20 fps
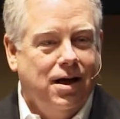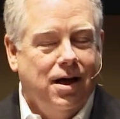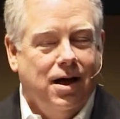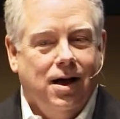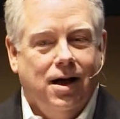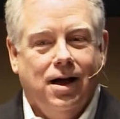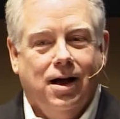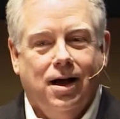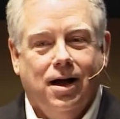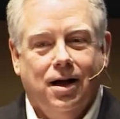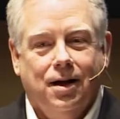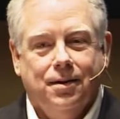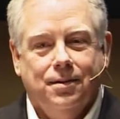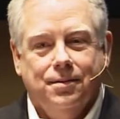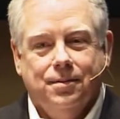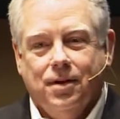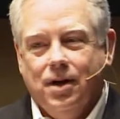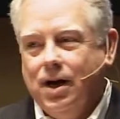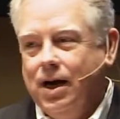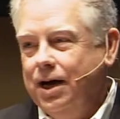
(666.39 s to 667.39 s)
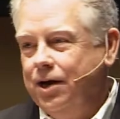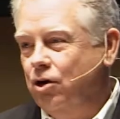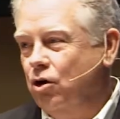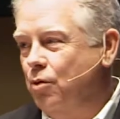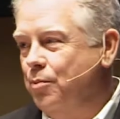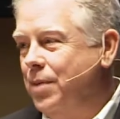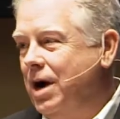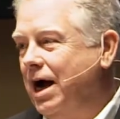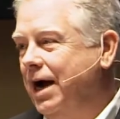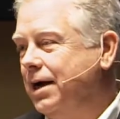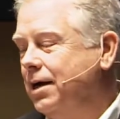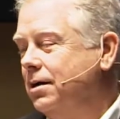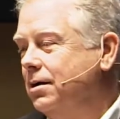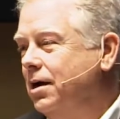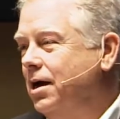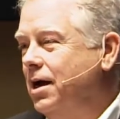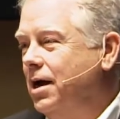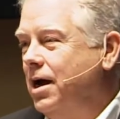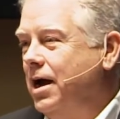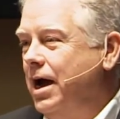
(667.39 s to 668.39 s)
I know Mike
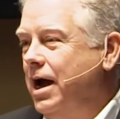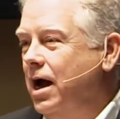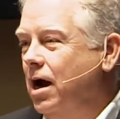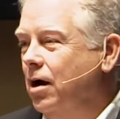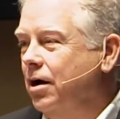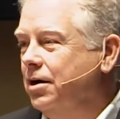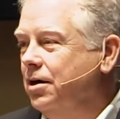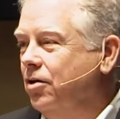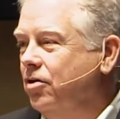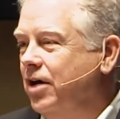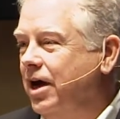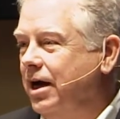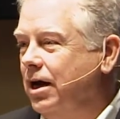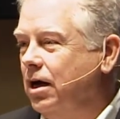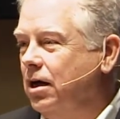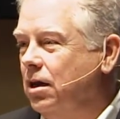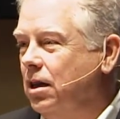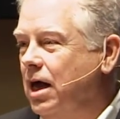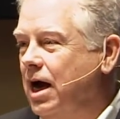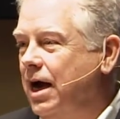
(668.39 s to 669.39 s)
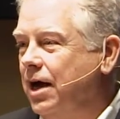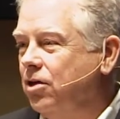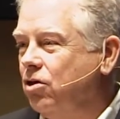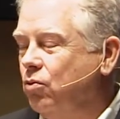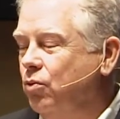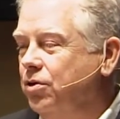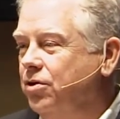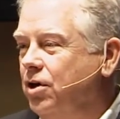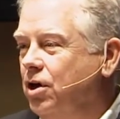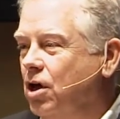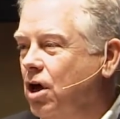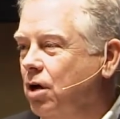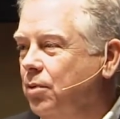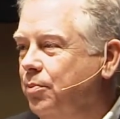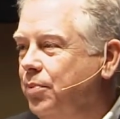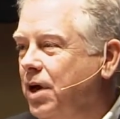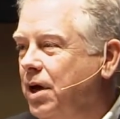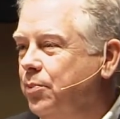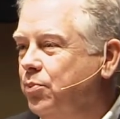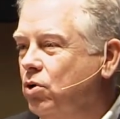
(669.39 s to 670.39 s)
Heron has had a class with the young
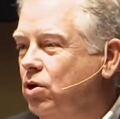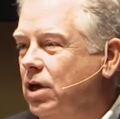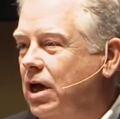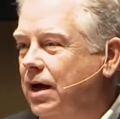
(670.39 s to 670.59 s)
people.